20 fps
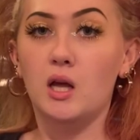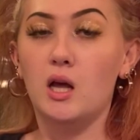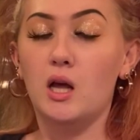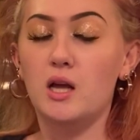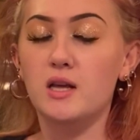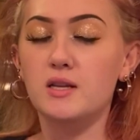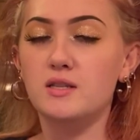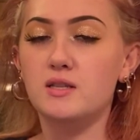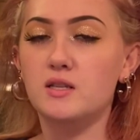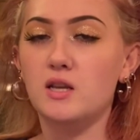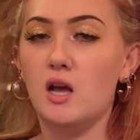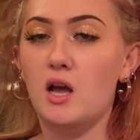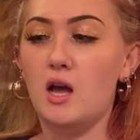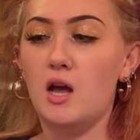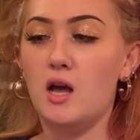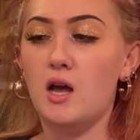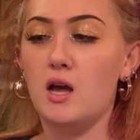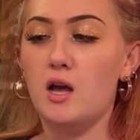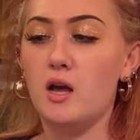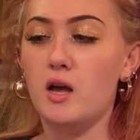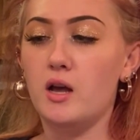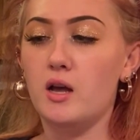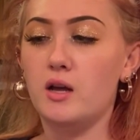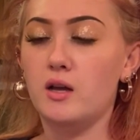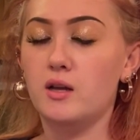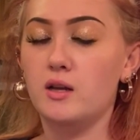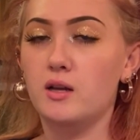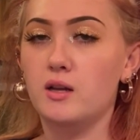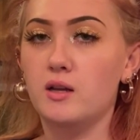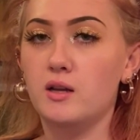
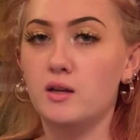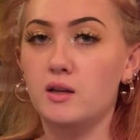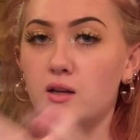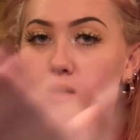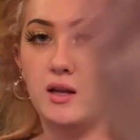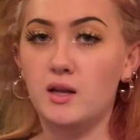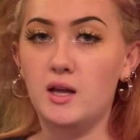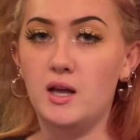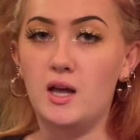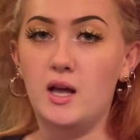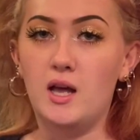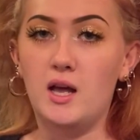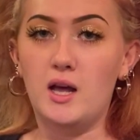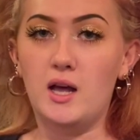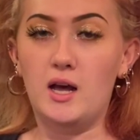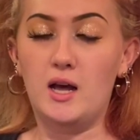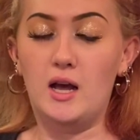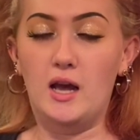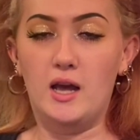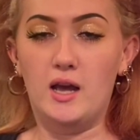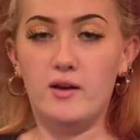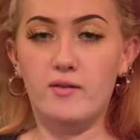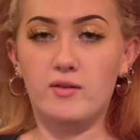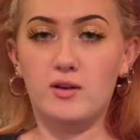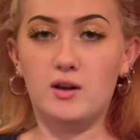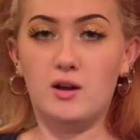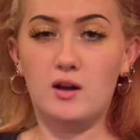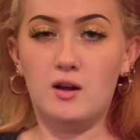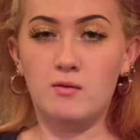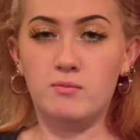Huzzah! I have
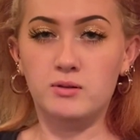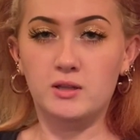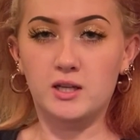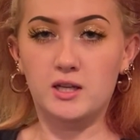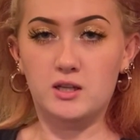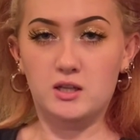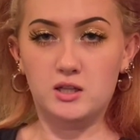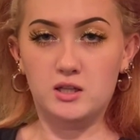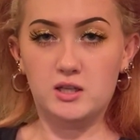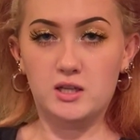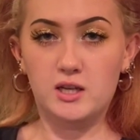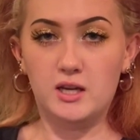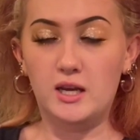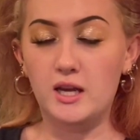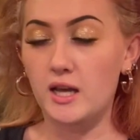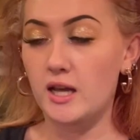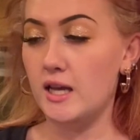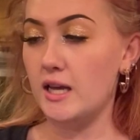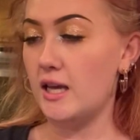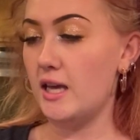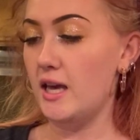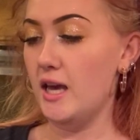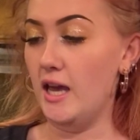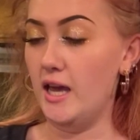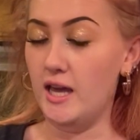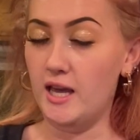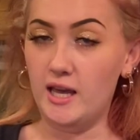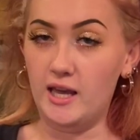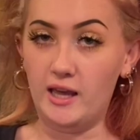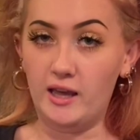accomplished
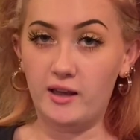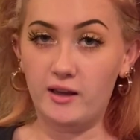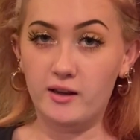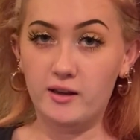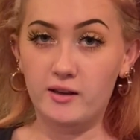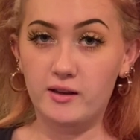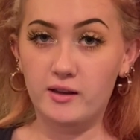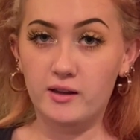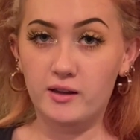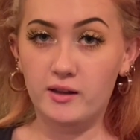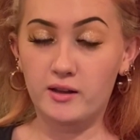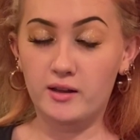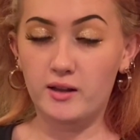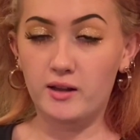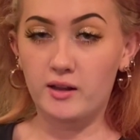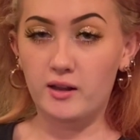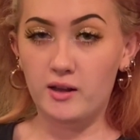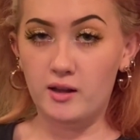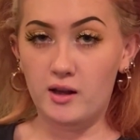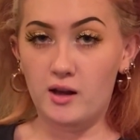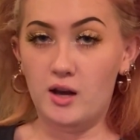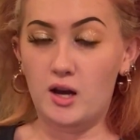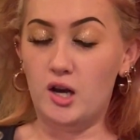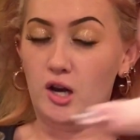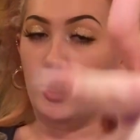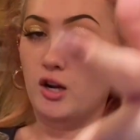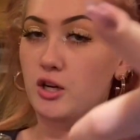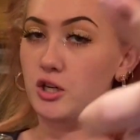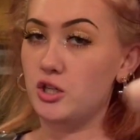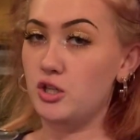cake.
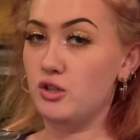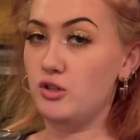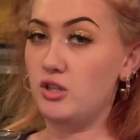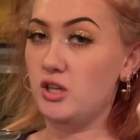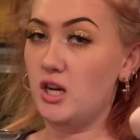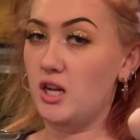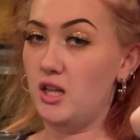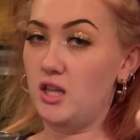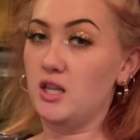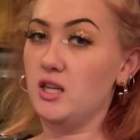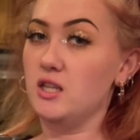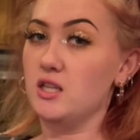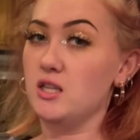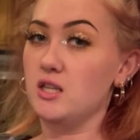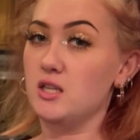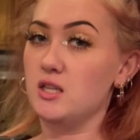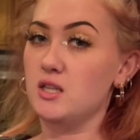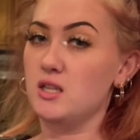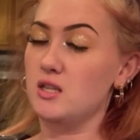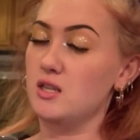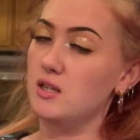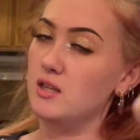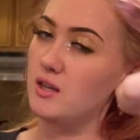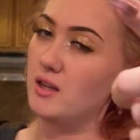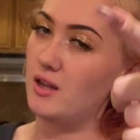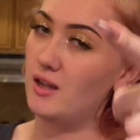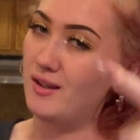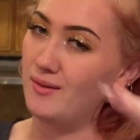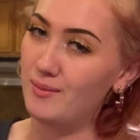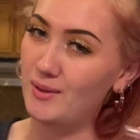Aren't you jealous?
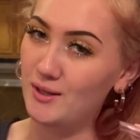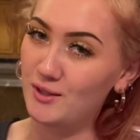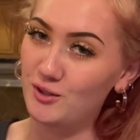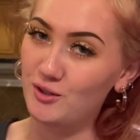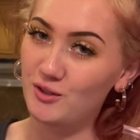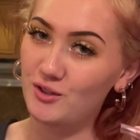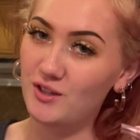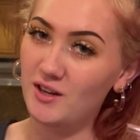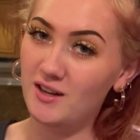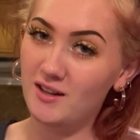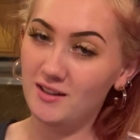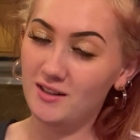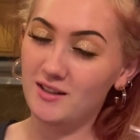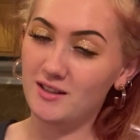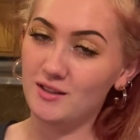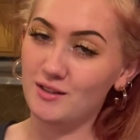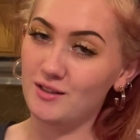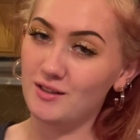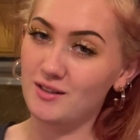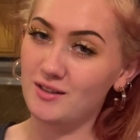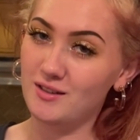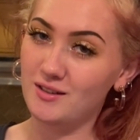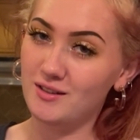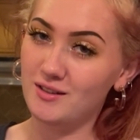I bet you're jealous.